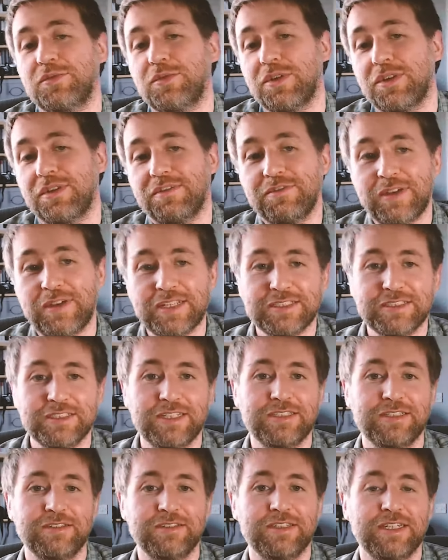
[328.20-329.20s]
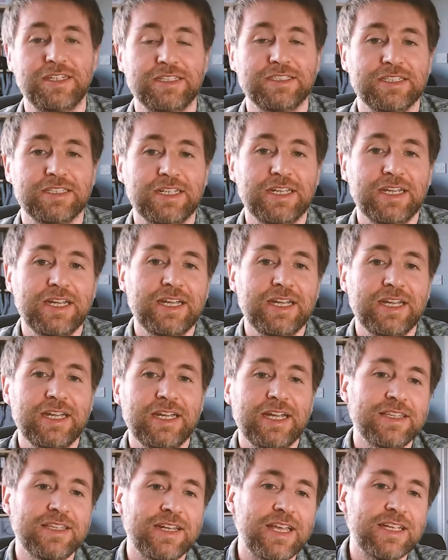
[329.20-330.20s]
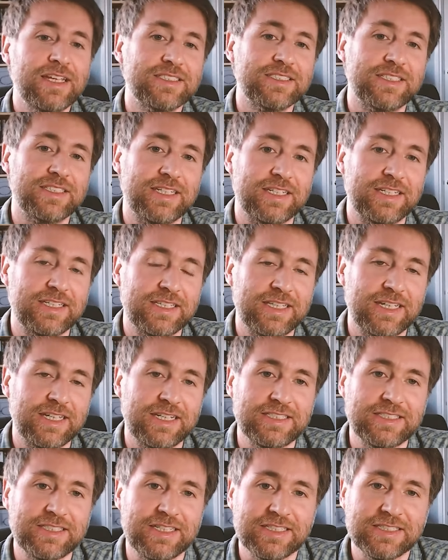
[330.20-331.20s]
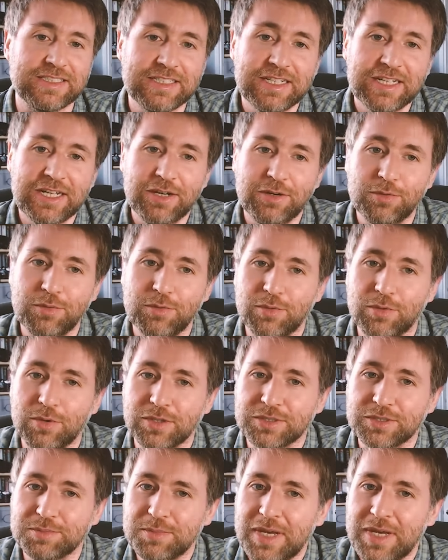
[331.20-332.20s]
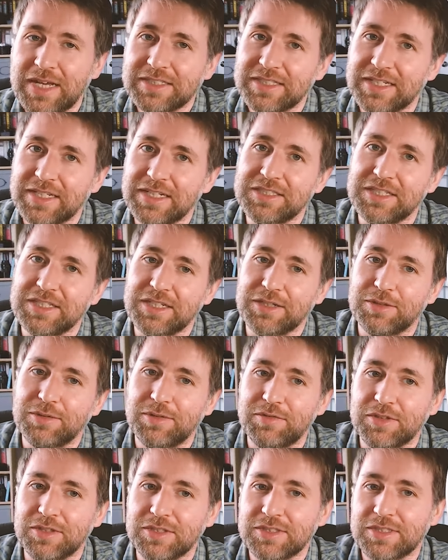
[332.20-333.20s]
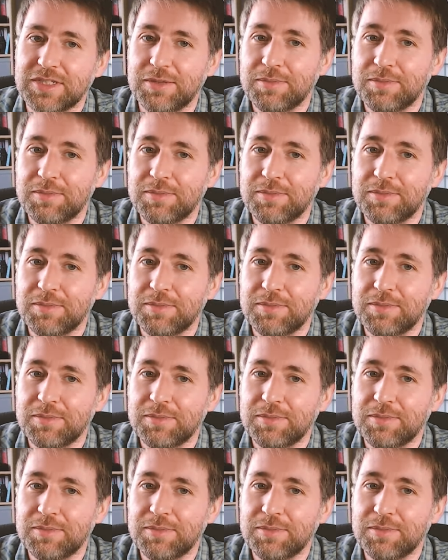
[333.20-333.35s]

It's one of the fascinating things. And the last thing that he did was mass energy equivalence.